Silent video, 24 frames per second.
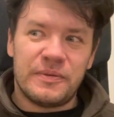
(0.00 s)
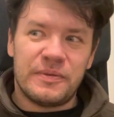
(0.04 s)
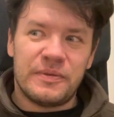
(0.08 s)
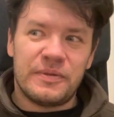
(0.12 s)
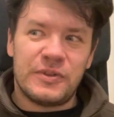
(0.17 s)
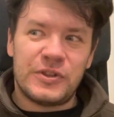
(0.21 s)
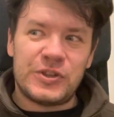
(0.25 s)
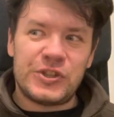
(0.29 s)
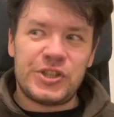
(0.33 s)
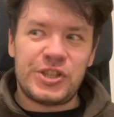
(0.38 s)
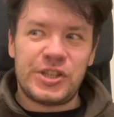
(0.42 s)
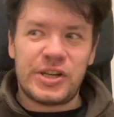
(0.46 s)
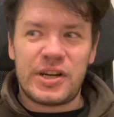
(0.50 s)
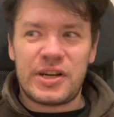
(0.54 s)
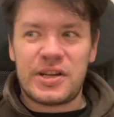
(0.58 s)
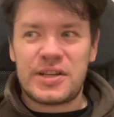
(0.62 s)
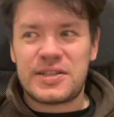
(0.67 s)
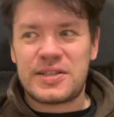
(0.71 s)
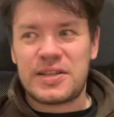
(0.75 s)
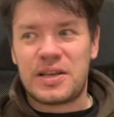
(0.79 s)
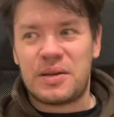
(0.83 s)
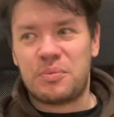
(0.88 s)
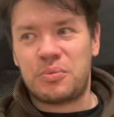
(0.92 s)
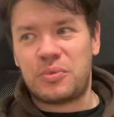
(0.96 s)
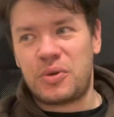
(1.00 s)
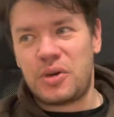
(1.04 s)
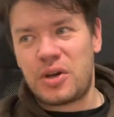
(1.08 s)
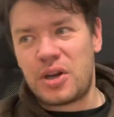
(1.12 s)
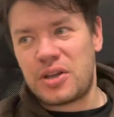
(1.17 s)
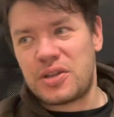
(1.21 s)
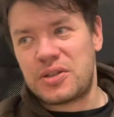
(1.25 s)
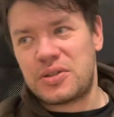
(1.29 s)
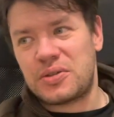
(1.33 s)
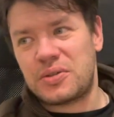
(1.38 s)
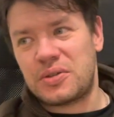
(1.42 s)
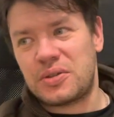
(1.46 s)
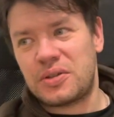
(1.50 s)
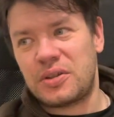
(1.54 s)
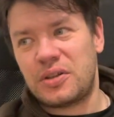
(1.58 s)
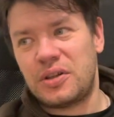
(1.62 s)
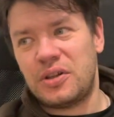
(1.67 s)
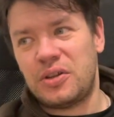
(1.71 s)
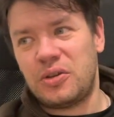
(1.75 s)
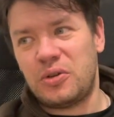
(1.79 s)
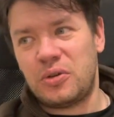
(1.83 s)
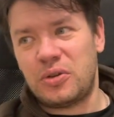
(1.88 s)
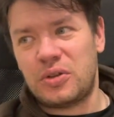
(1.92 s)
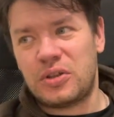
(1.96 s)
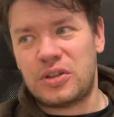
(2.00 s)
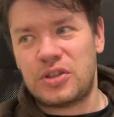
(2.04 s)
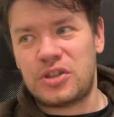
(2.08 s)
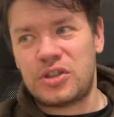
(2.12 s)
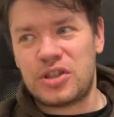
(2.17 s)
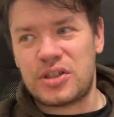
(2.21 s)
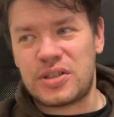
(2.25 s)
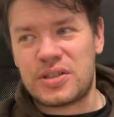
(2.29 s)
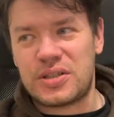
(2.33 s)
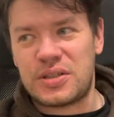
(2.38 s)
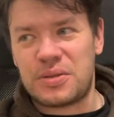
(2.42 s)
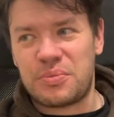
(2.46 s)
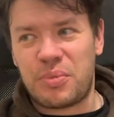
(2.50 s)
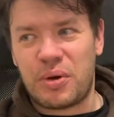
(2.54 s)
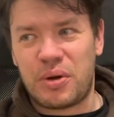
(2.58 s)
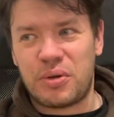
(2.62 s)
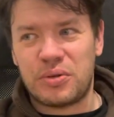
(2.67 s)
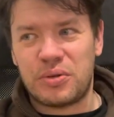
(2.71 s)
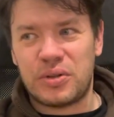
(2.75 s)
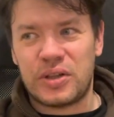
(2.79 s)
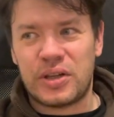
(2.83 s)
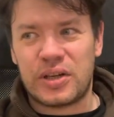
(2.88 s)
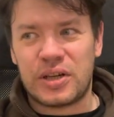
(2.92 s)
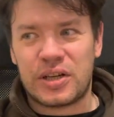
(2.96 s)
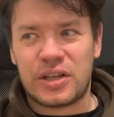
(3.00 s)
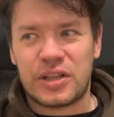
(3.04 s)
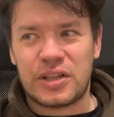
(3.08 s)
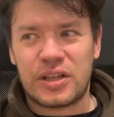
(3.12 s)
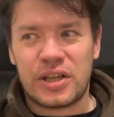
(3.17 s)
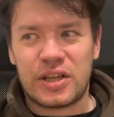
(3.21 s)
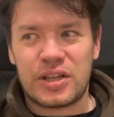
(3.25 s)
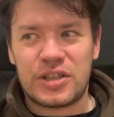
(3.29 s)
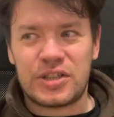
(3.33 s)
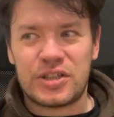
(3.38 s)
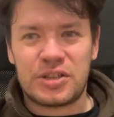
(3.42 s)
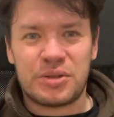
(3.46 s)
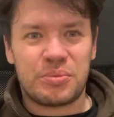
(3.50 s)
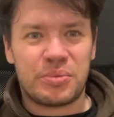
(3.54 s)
share some tricks, not just about the architecture,